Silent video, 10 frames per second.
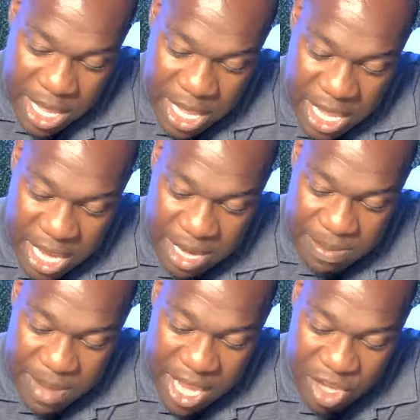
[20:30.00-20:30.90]

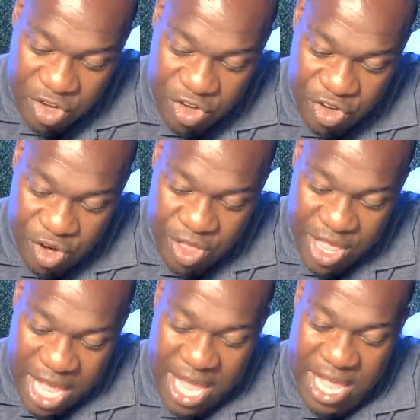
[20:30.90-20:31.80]
And making sure
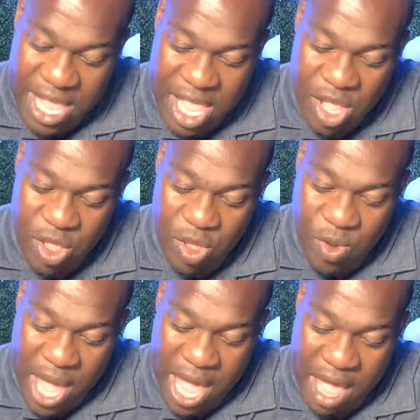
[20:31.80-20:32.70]
that
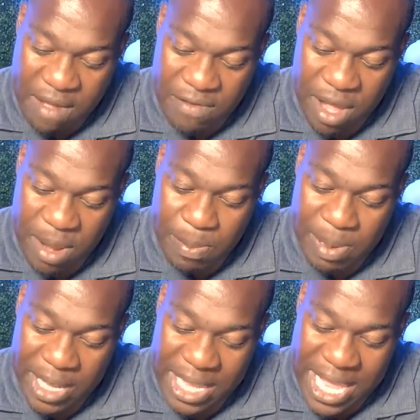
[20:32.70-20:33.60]
you have a
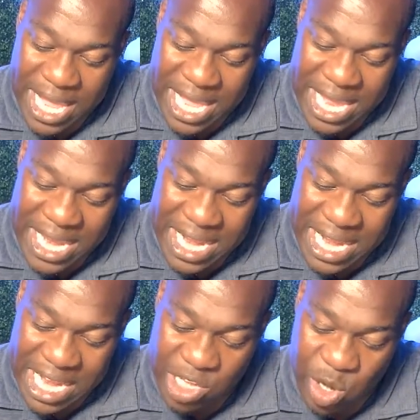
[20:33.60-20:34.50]
plan
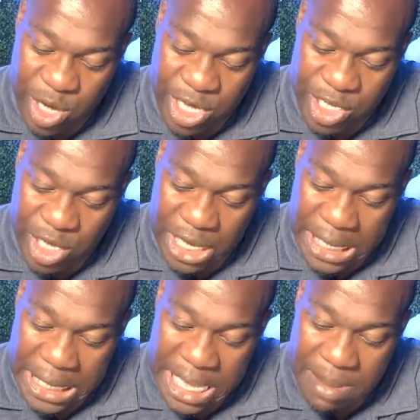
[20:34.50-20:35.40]
that's going to
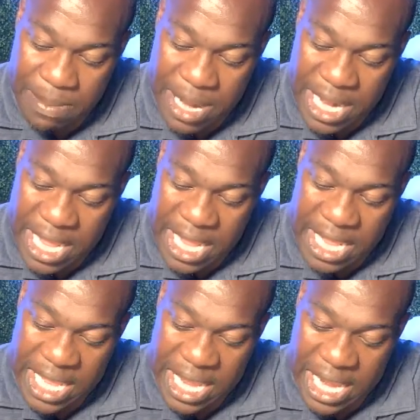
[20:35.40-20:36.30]

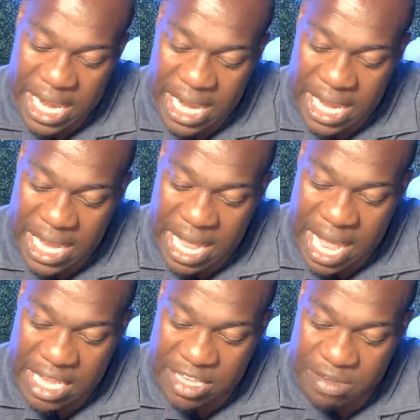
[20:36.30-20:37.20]
eliminate
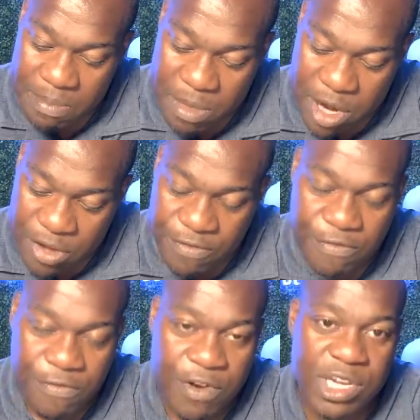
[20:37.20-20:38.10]
as much
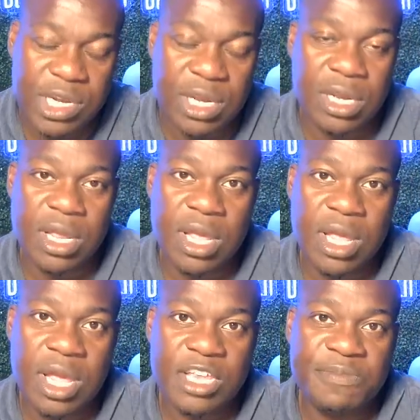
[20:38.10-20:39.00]
friction
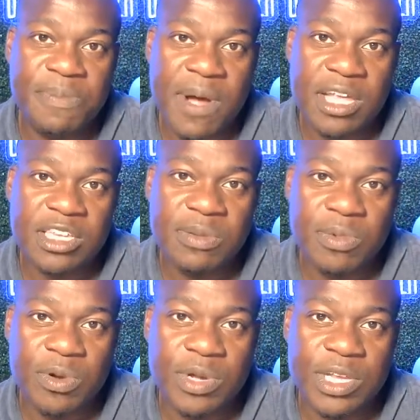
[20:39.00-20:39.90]
as
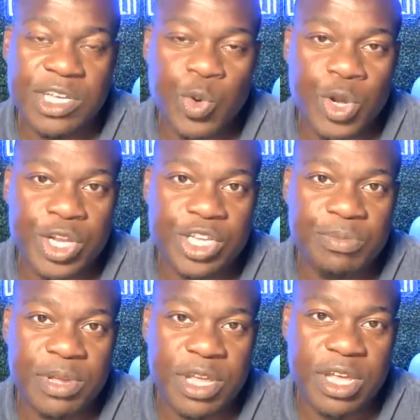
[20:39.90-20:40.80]
possible is going
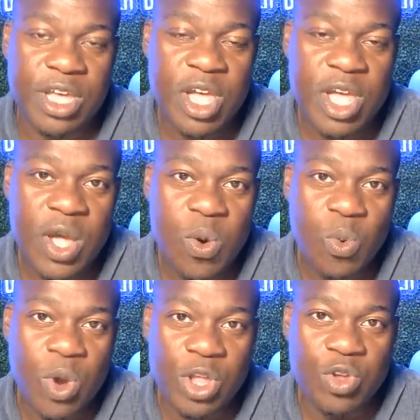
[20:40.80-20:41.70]
to be
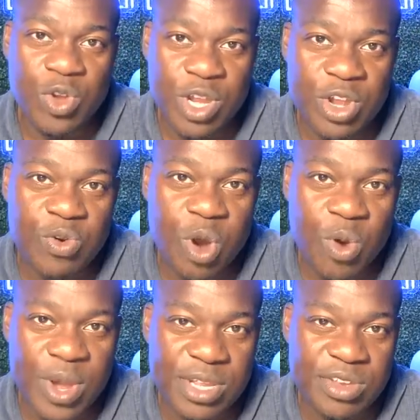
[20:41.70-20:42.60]
what you need to
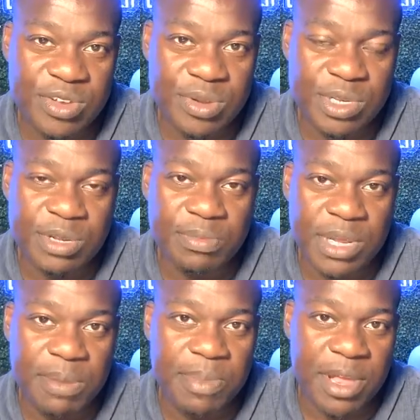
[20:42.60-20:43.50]
grow into to
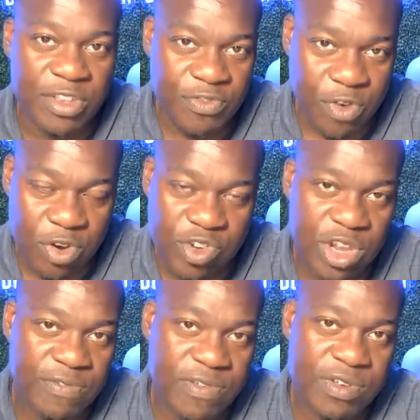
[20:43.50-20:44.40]
be the best
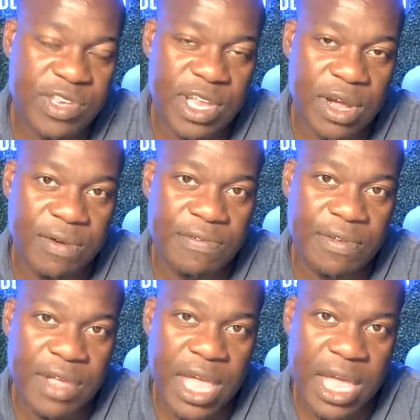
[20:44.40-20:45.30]
version of
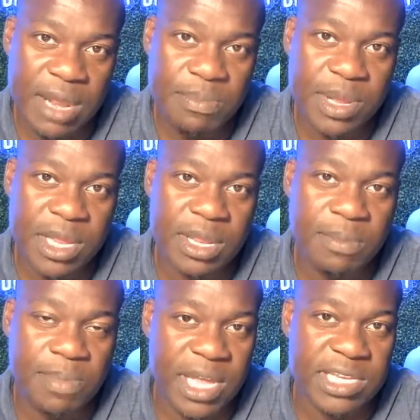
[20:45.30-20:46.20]
yourself and be the
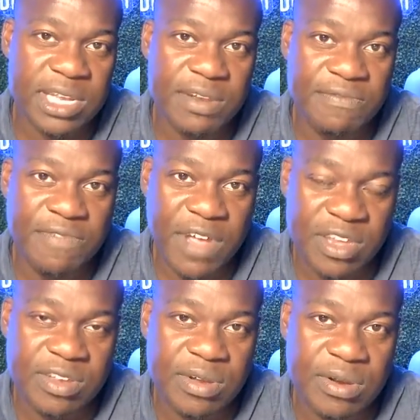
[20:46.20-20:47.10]
best
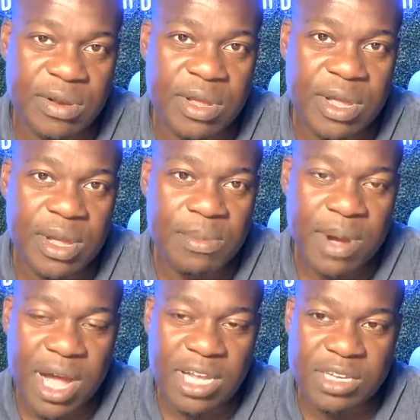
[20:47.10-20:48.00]
investor
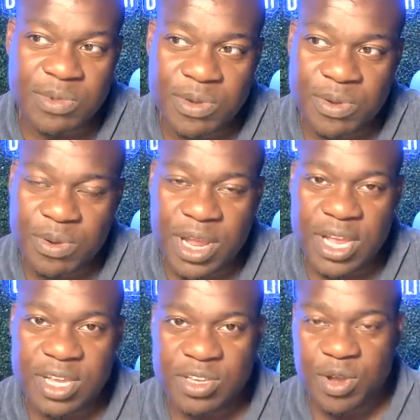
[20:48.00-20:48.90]
possible,
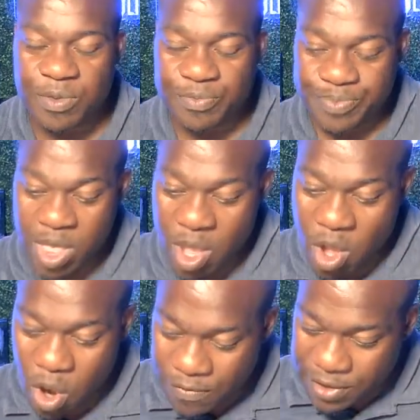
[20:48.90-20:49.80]
right? So
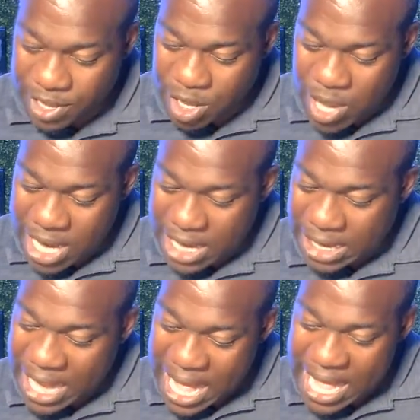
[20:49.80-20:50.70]
hopefully you got a
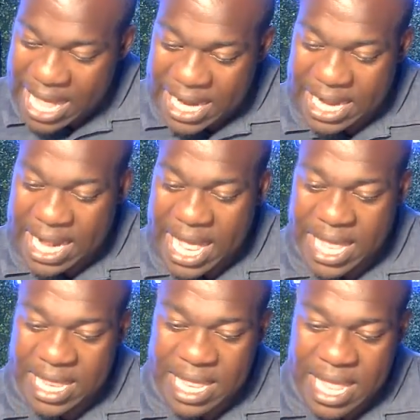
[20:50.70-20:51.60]
lot out of
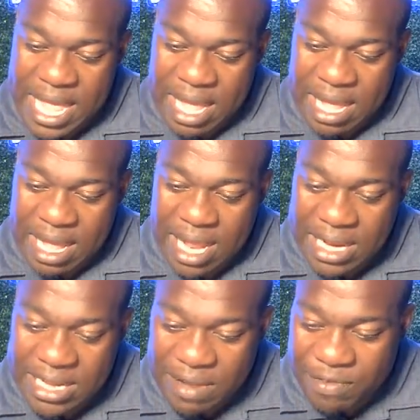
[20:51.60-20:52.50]
that.
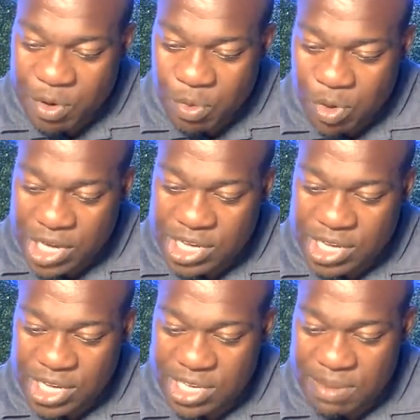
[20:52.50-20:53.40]
I definitely
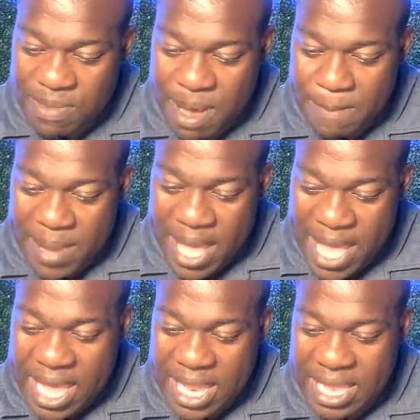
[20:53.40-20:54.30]
reached into my
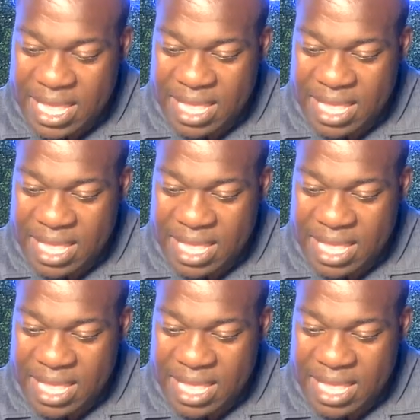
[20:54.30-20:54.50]
bag.